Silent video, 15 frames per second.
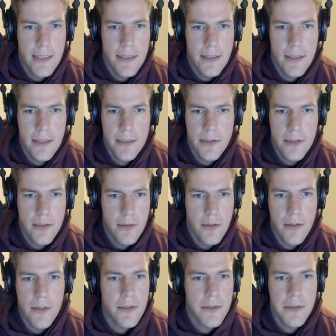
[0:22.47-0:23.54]
it just
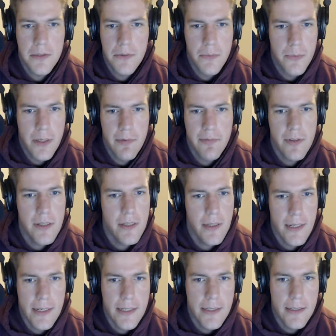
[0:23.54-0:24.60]
looks roughly
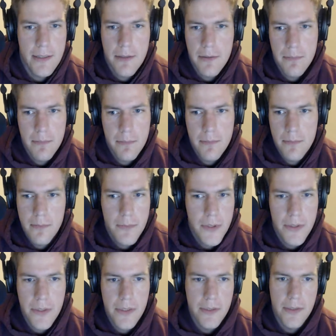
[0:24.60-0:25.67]
like you
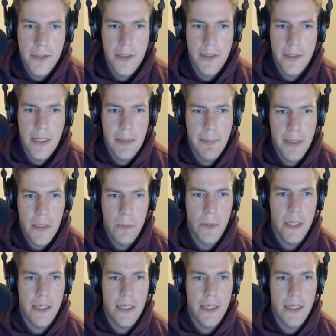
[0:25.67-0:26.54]
can start typing away.